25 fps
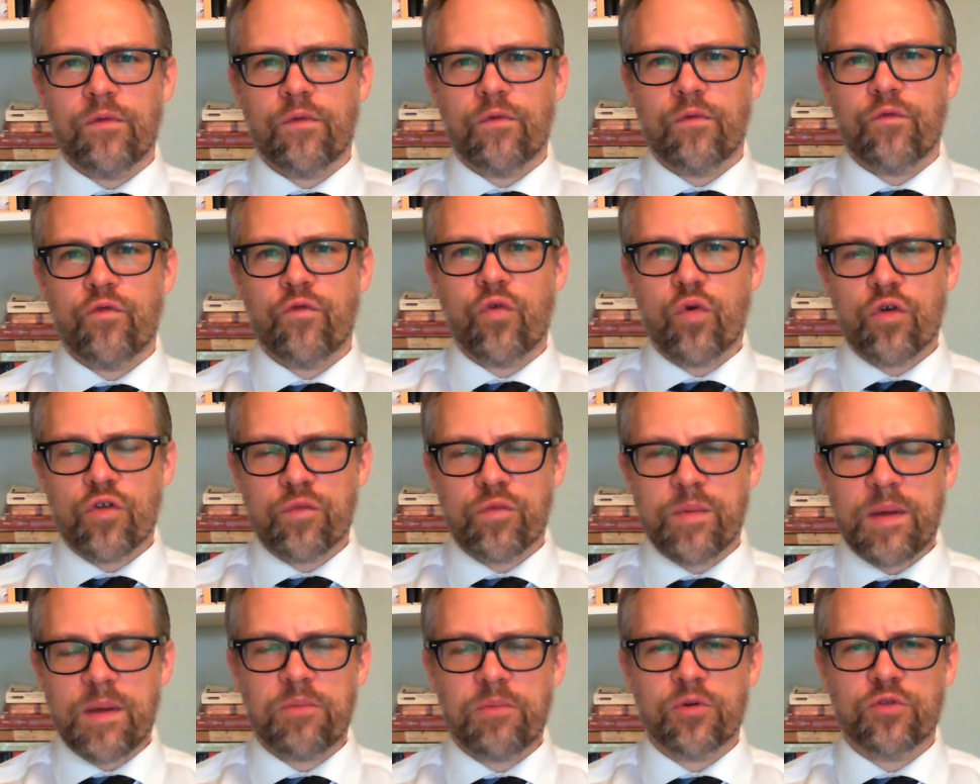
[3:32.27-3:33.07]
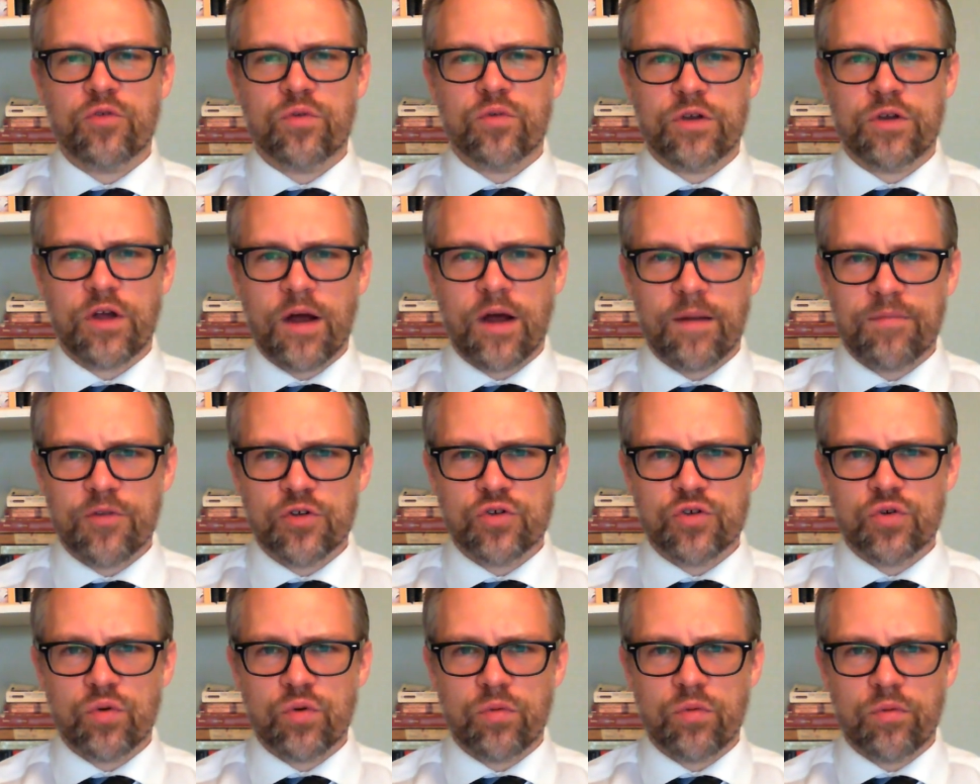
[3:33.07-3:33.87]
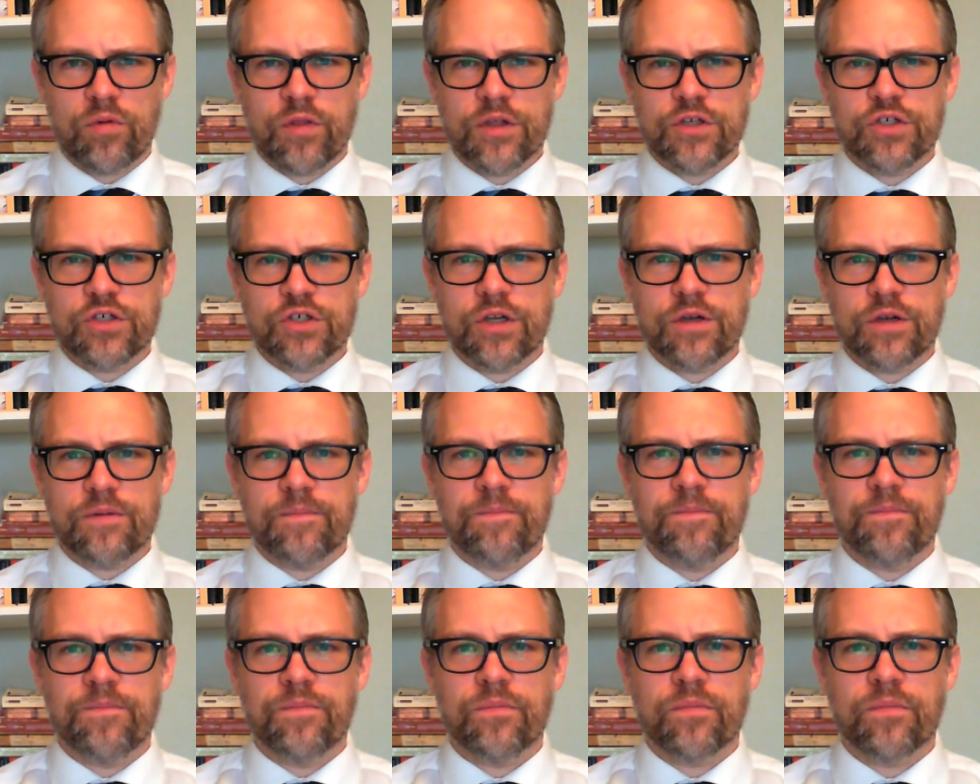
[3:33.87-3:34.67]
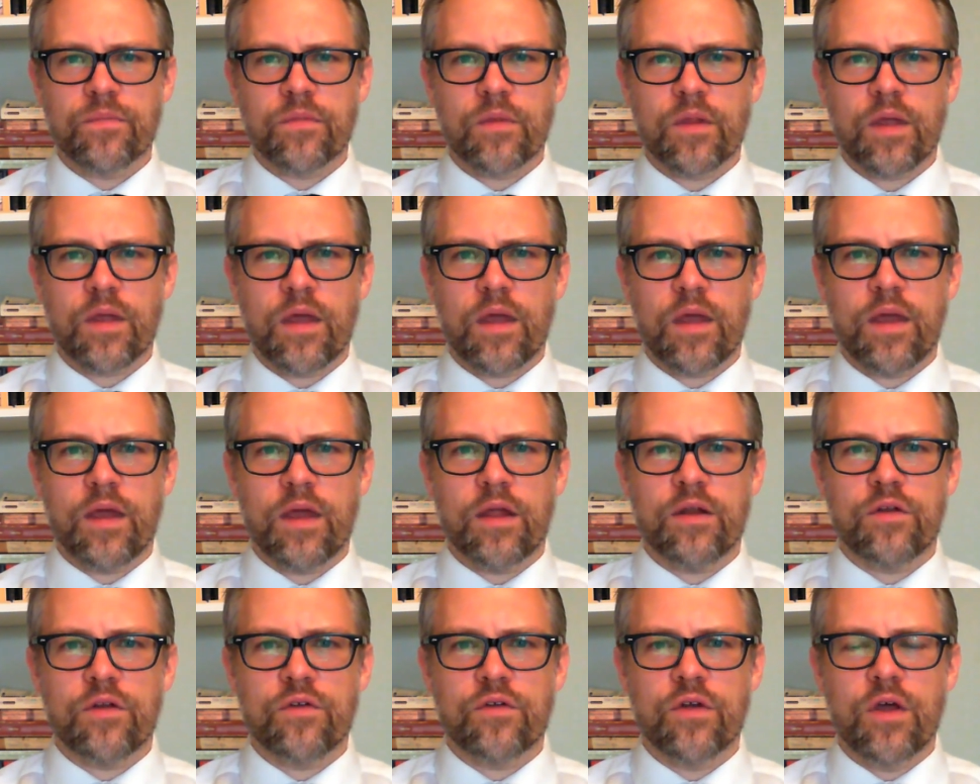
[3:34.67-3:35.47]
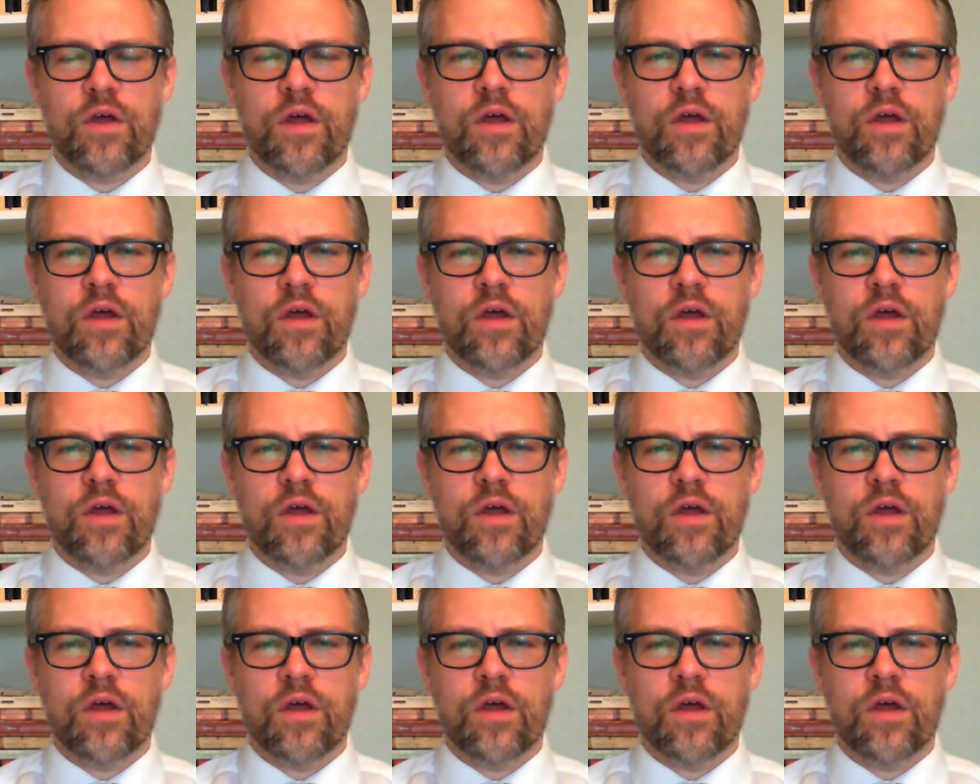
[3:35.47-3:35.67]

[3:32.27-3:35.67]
force people to adopt the true religion and